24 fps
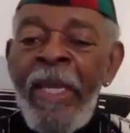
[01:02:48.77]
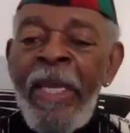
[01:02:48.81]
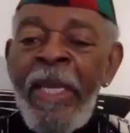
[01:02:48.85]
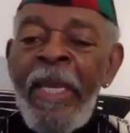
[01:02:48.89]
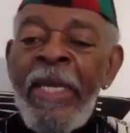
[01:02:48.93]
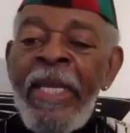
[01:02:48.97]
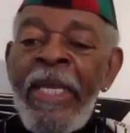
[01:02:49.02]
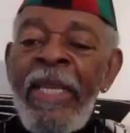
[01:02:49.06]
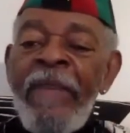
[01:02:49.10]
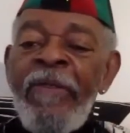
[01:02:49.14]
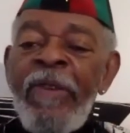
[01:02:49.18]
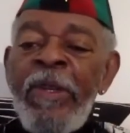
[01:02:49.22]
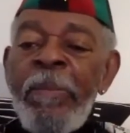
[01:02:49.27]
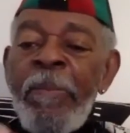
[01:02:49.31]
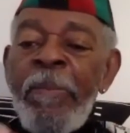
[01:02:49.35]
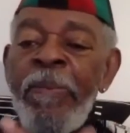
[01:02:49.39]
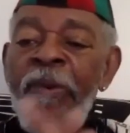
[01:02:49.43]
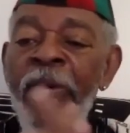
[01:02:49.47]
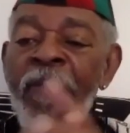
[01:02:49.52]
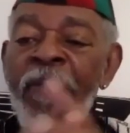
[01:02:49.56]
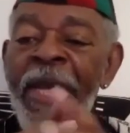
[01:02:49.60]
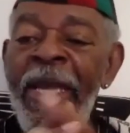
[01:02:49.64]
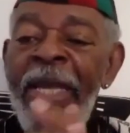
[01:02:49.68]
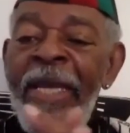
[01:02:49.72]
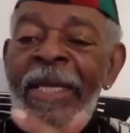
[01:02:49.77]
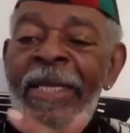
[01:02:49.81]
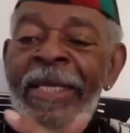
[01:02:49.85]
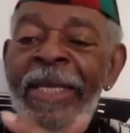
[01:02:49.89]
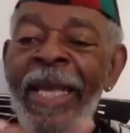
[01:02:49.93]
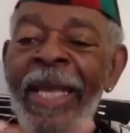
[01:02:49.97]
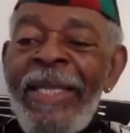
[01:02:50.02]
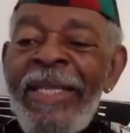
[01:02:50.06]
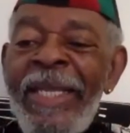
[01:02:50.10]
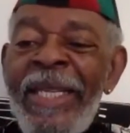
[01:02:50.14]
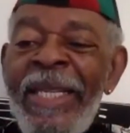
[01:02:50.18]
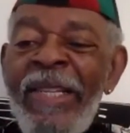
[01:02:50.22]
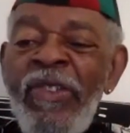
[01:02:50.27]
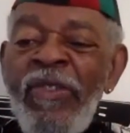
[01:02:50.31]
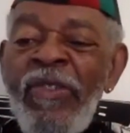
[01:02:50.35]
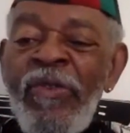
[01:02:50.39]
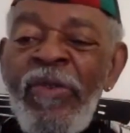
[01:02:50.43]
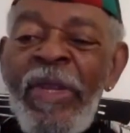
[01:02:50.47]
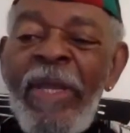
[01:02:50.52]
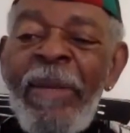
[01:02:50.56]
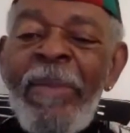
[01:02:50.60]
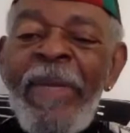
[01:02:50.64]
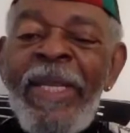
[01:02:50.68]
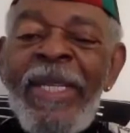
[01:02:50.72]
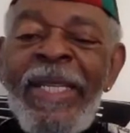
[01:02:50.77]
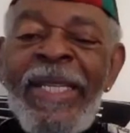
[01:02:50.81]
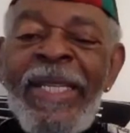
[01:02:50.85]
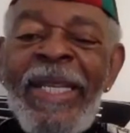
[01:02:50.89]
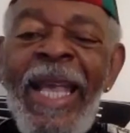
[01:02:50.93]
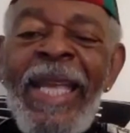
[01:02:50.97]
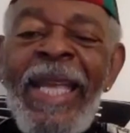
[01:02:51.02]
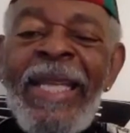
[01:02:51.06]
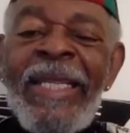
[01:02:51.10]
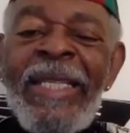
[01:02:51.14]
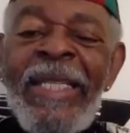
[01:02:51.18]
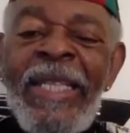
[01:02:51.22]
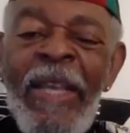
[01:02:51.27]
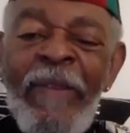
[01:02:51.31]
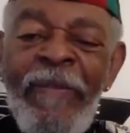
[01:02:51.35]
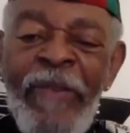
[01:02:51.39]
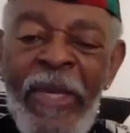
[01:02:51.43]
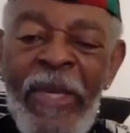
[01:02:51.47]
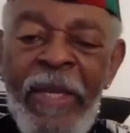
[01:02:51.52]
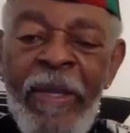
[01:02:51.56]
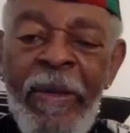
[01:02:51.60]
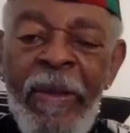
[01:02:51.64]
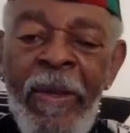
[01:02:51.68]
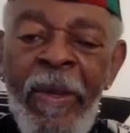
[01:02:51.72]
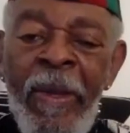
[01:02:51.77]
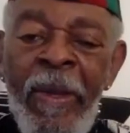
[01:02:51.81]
It even parades as extremely scientific